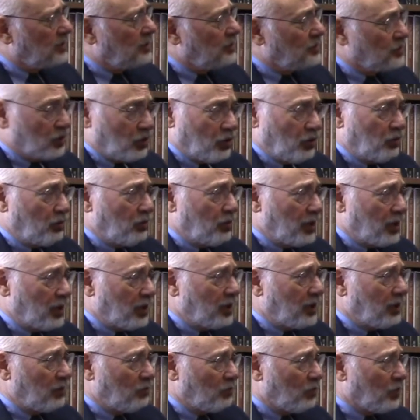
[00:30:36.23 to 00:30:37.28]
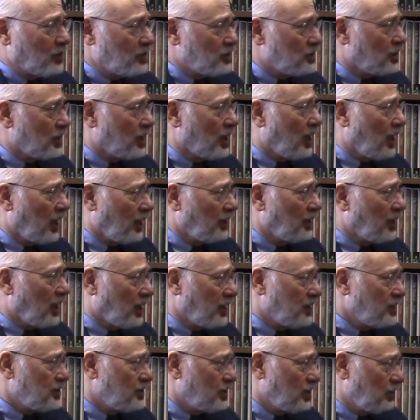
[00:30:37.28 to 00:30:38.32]
So uh, once the Han
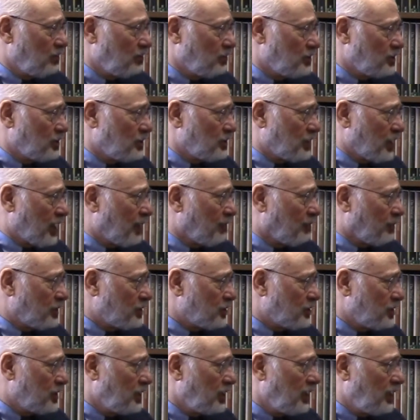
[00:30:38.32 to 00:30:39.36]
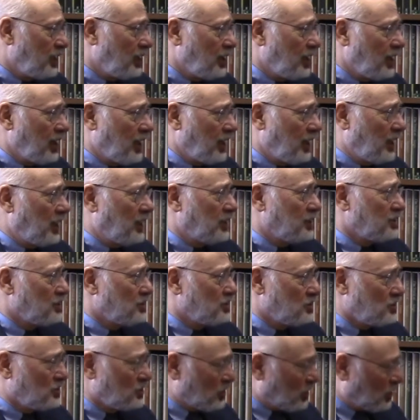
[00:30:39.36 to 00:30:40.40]
Dynasty was established and
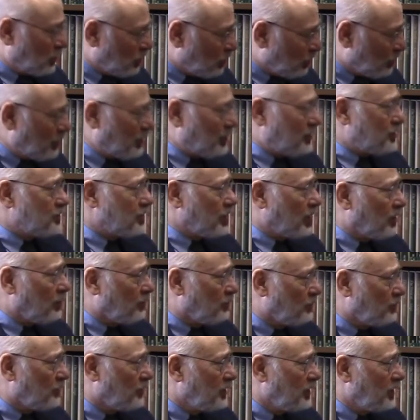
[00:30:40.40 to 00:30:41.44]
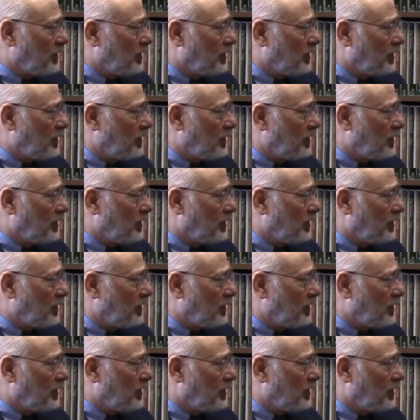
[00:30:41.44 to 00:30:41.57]
had secured itself